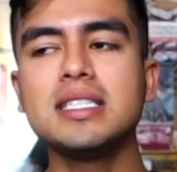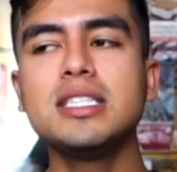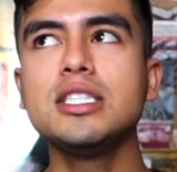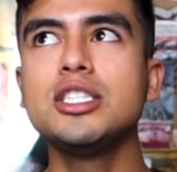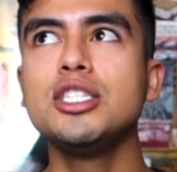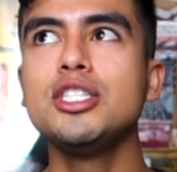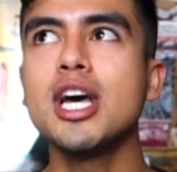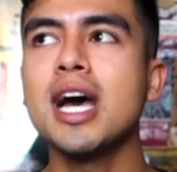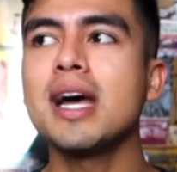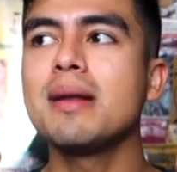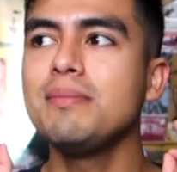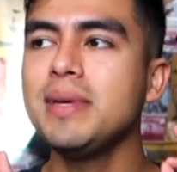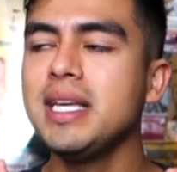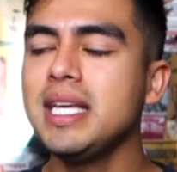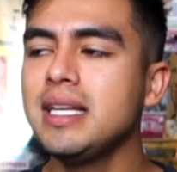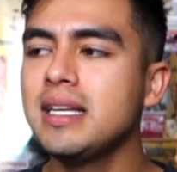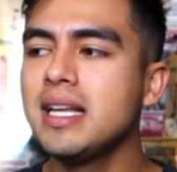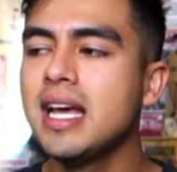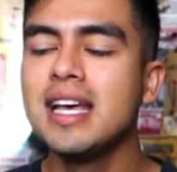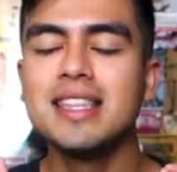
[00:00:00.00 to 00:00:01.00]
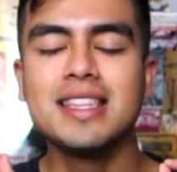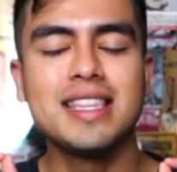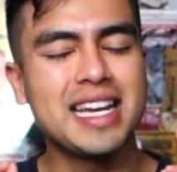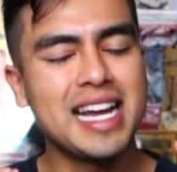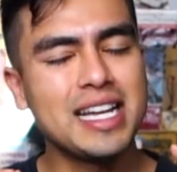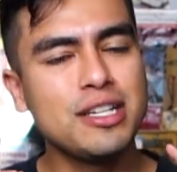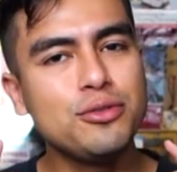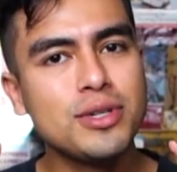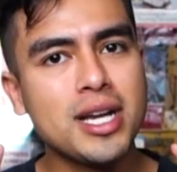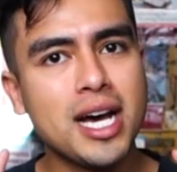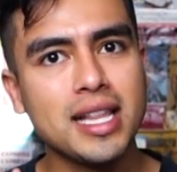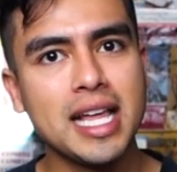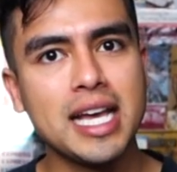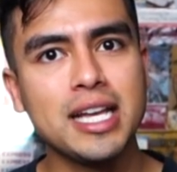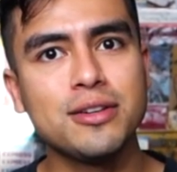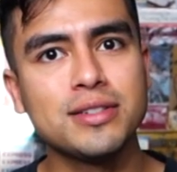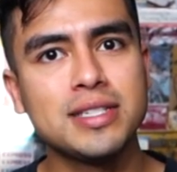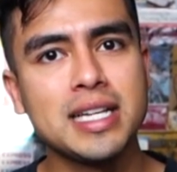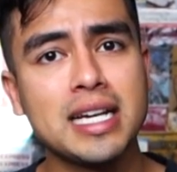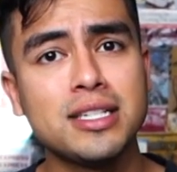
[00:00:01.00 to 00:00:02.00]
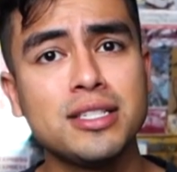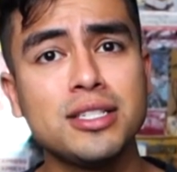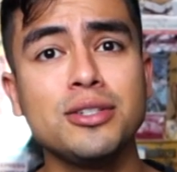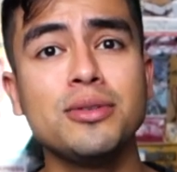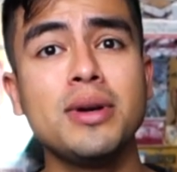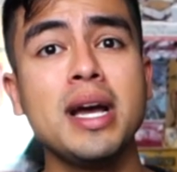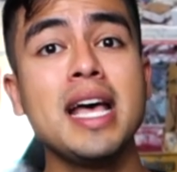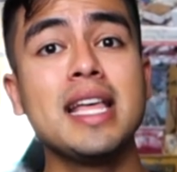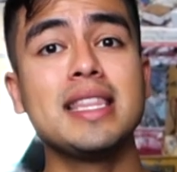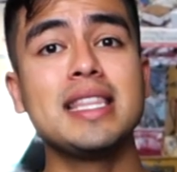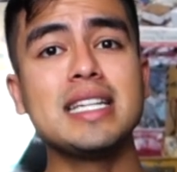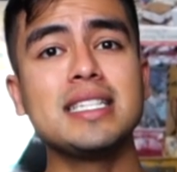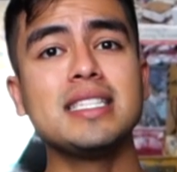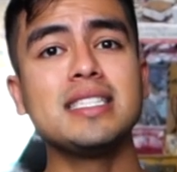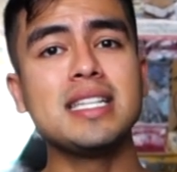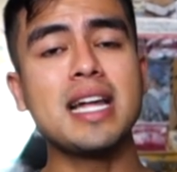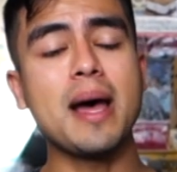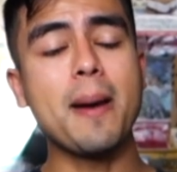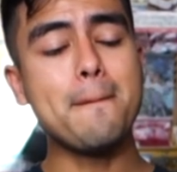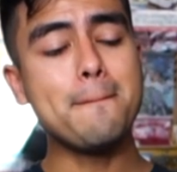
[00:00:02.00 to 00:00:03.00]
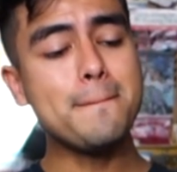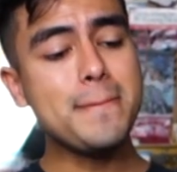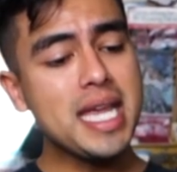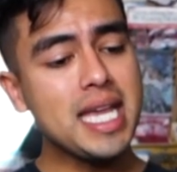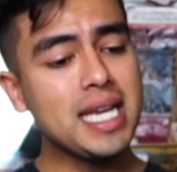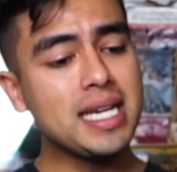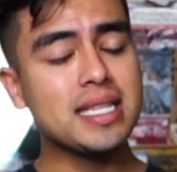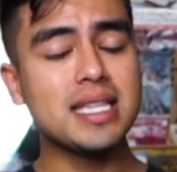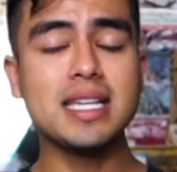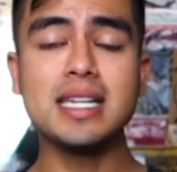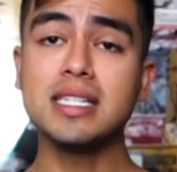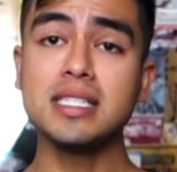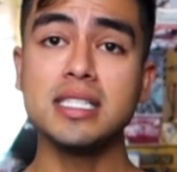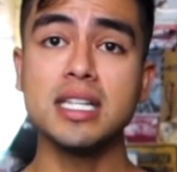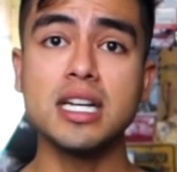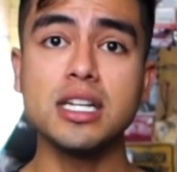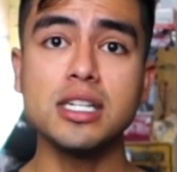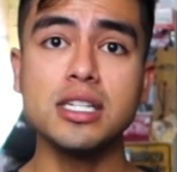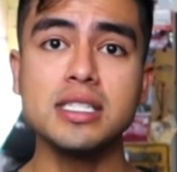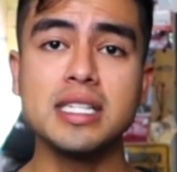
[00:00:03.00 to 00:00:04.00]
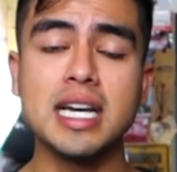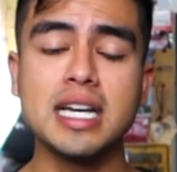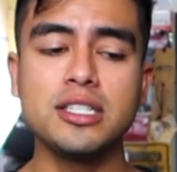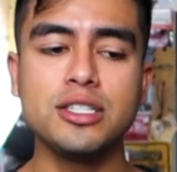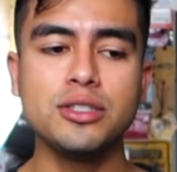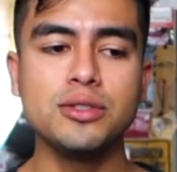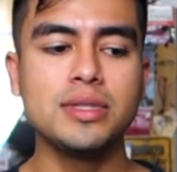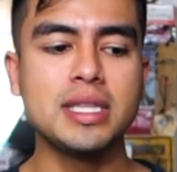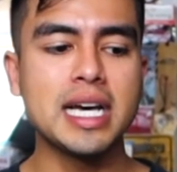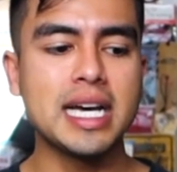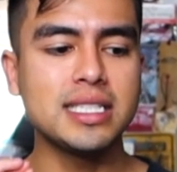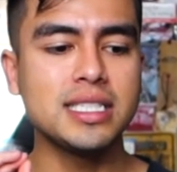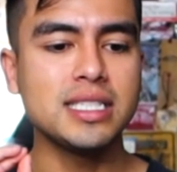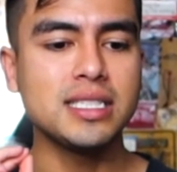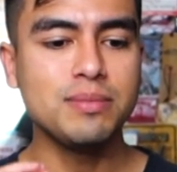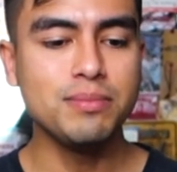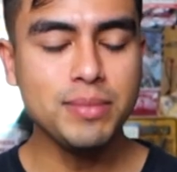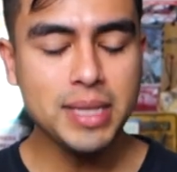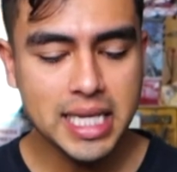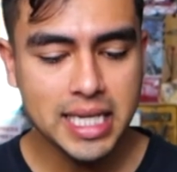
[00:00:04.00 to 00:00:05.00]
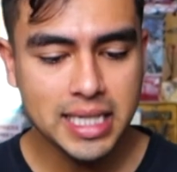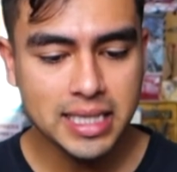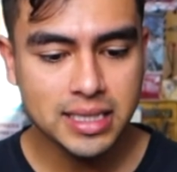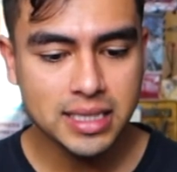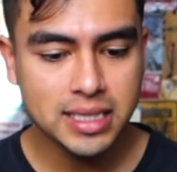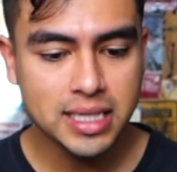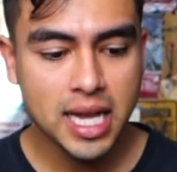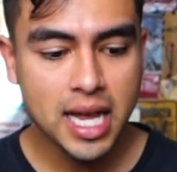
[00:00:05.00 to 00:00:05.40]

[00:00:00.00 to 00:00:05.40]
does not mean that I do not like your tattoo. That does not mean that it is not a good tattoo. That just means,